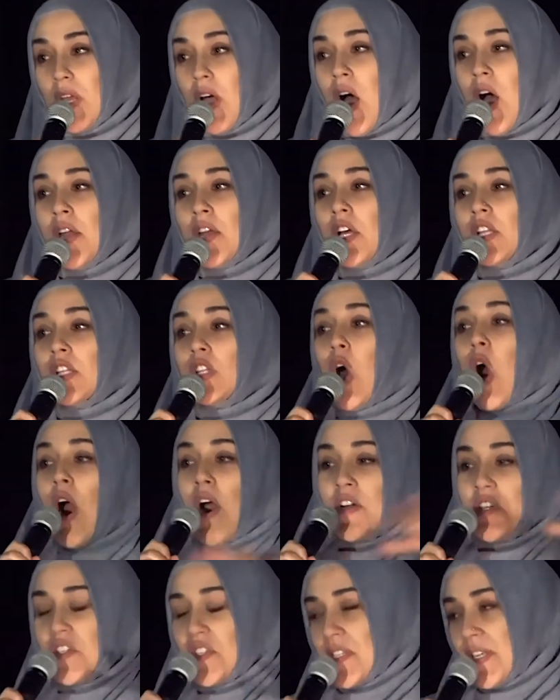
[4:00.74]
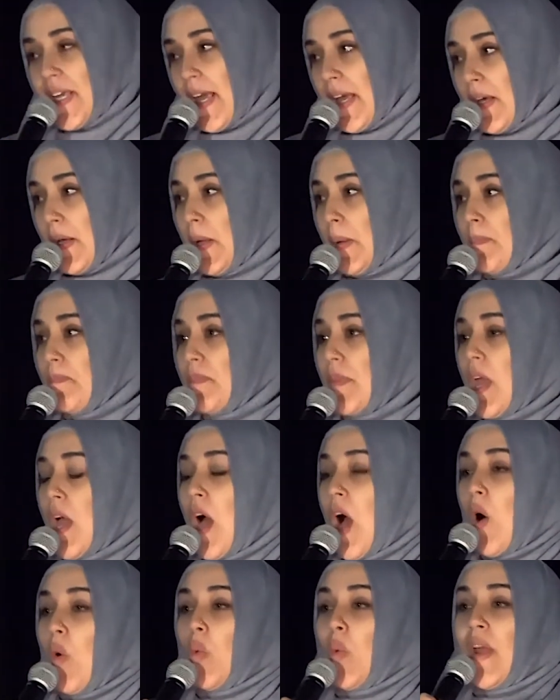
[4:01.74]
on a large scale.
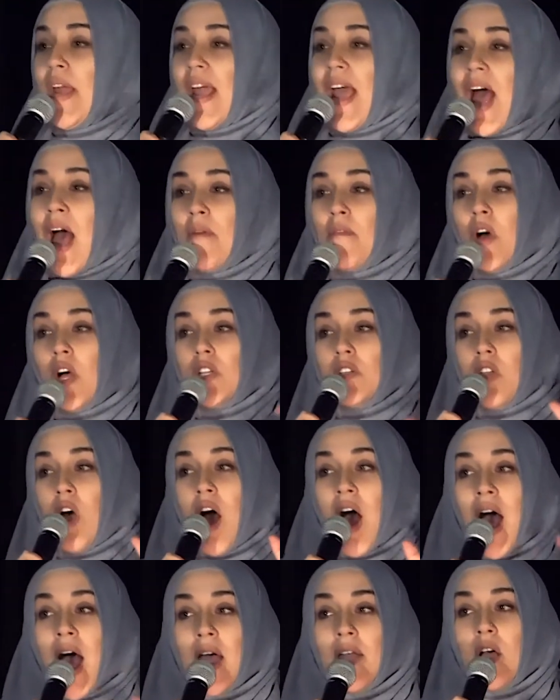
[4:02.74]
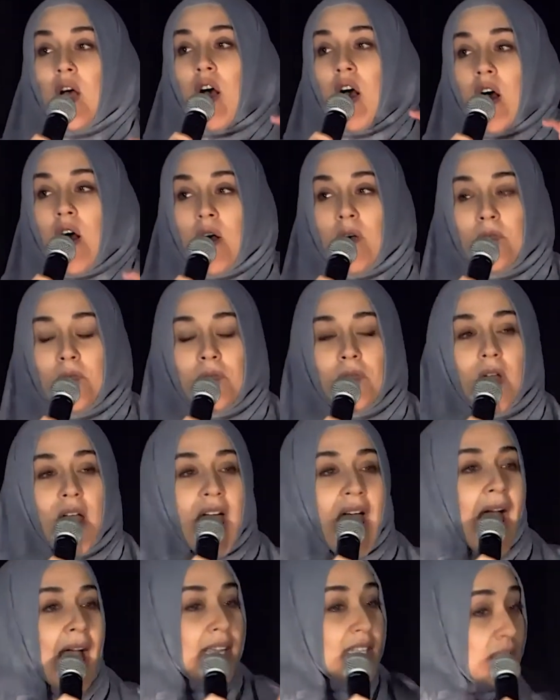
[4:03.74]
We have a lot of
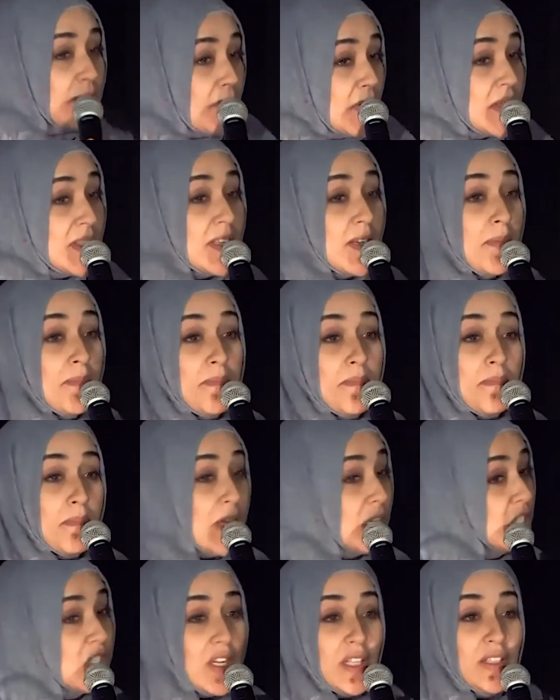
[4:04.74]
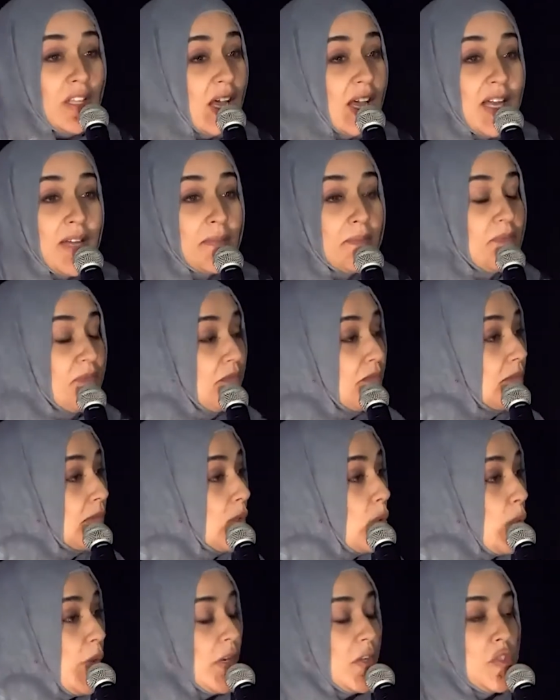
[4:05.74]
activism, mashallah.
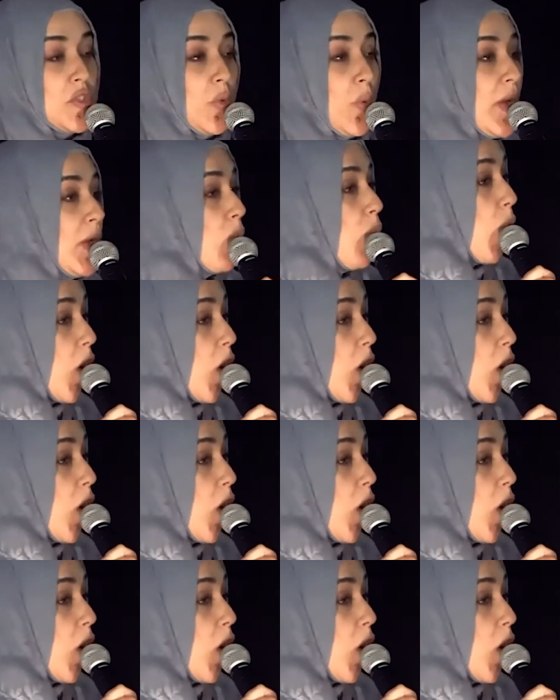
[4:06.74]
We are doing